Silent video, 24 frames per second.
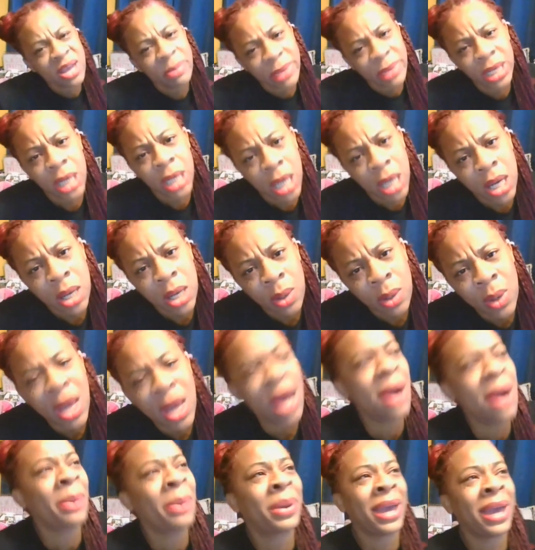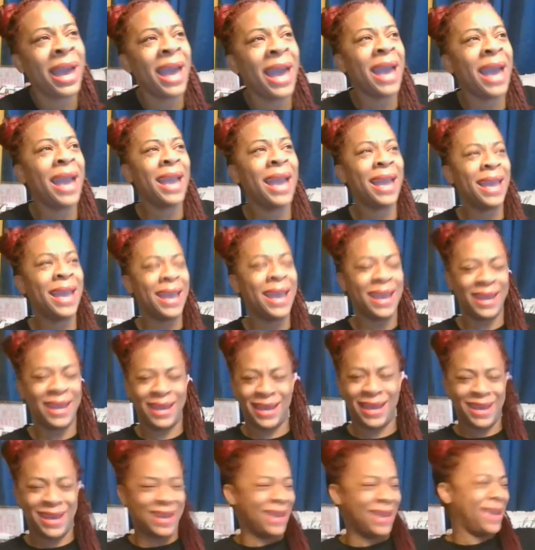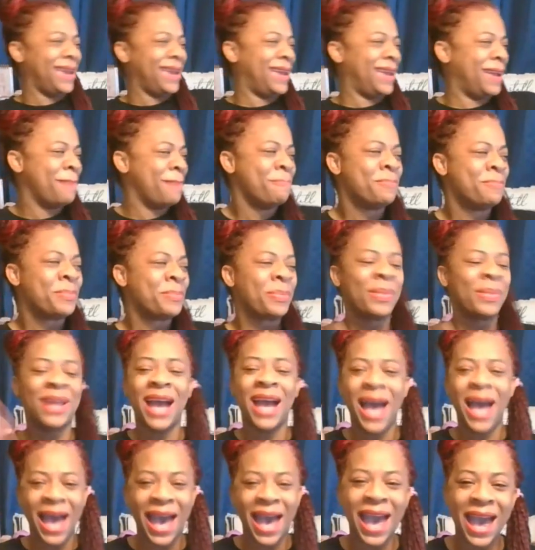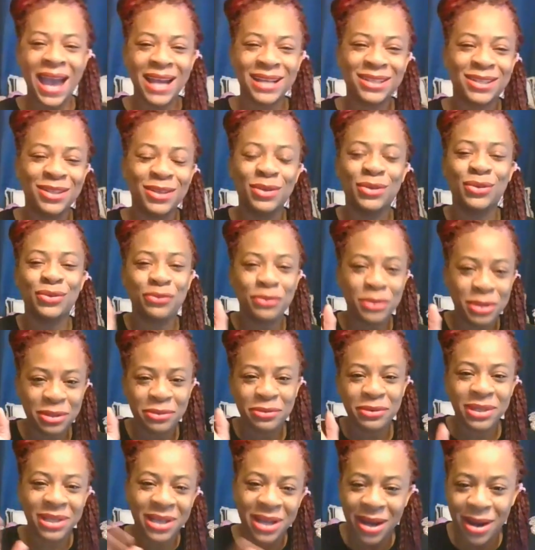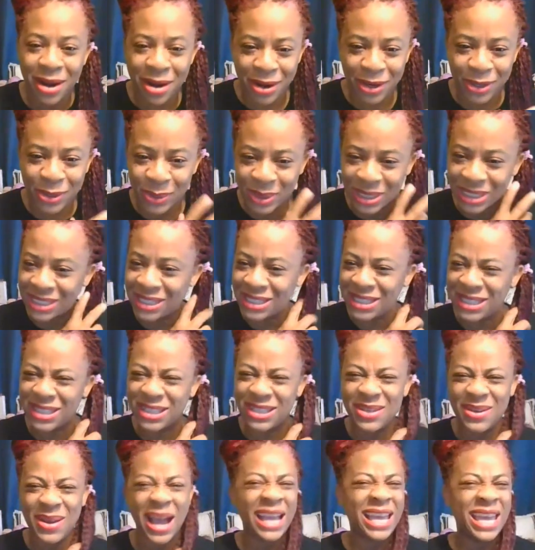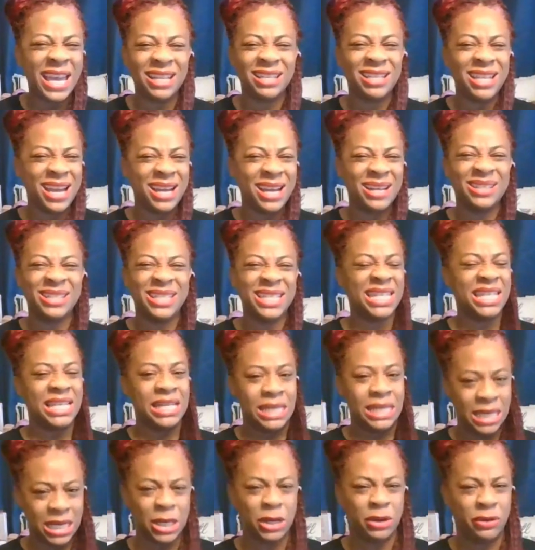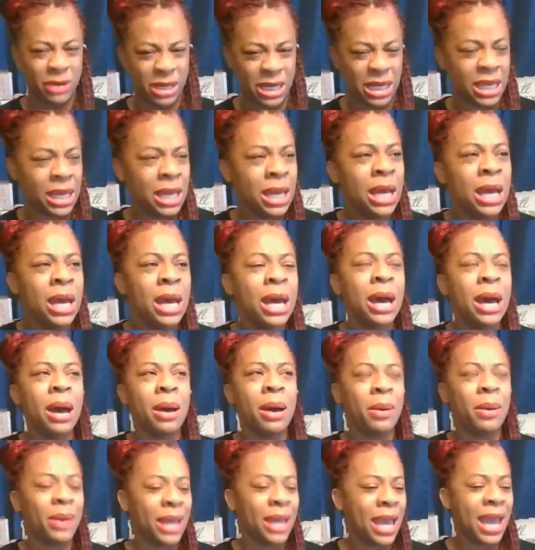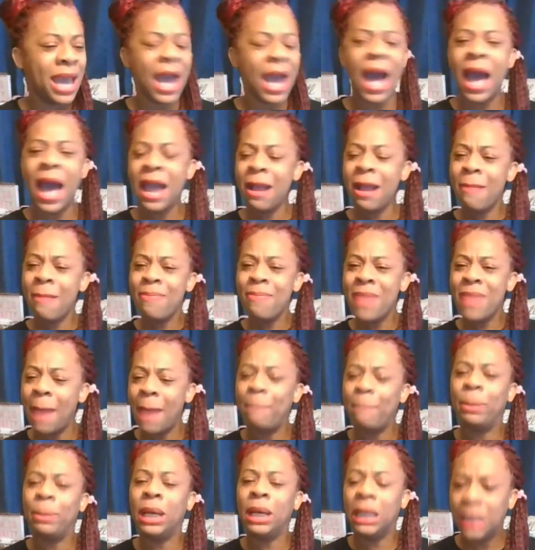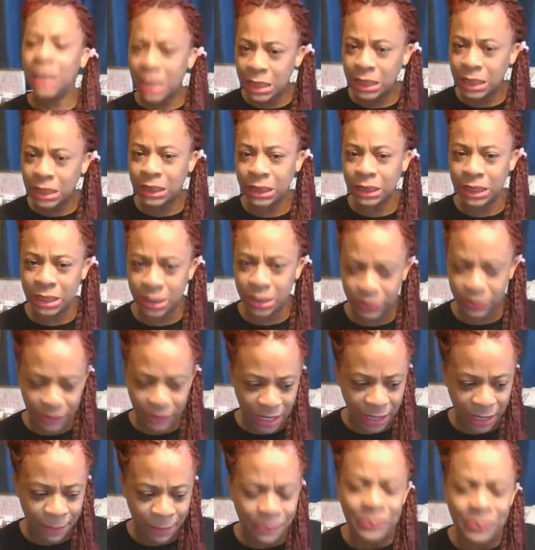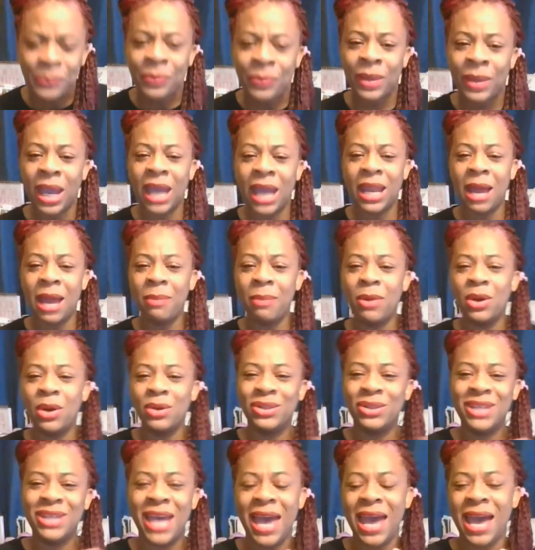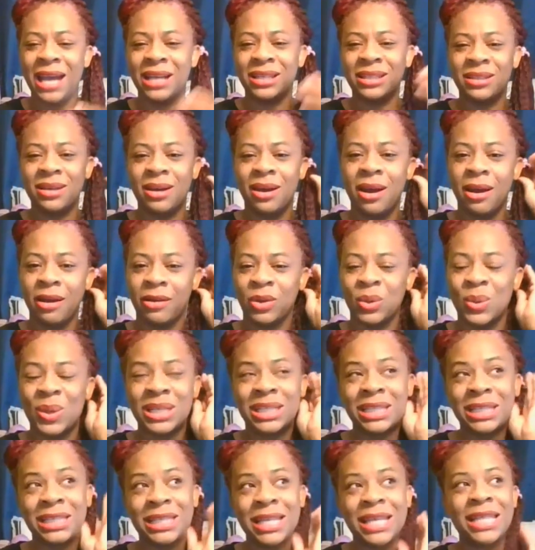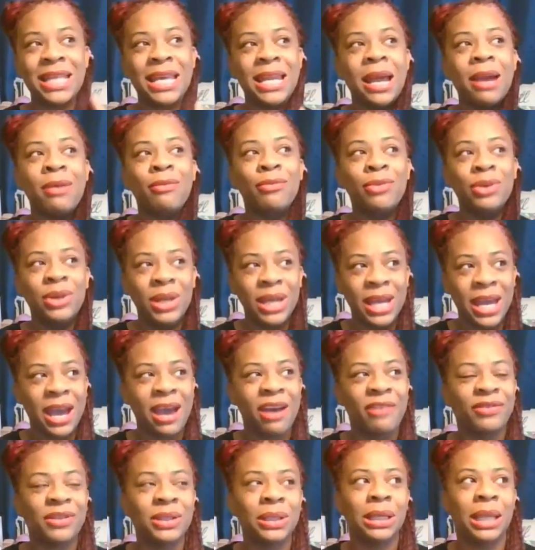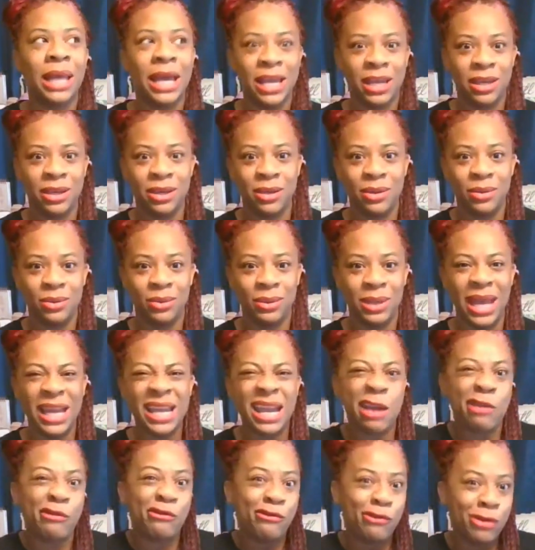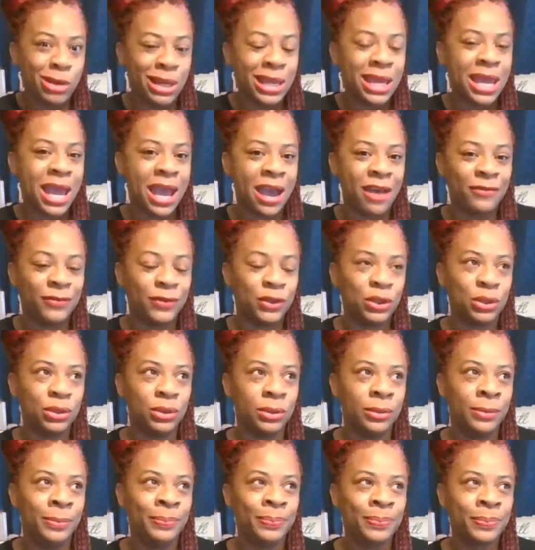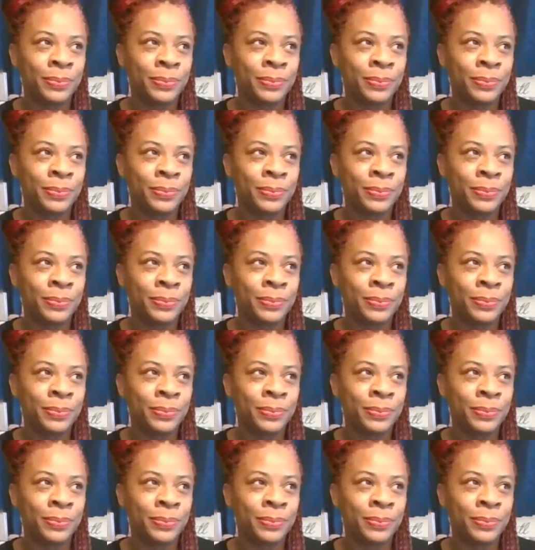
being a hoe? Okay. I ask those really, really hard questions. You know, I get down to the nitty gritty. Okay. I am not politically correct. And I'm going to ask the hard questions. And then I really have to like you. Like, I really have to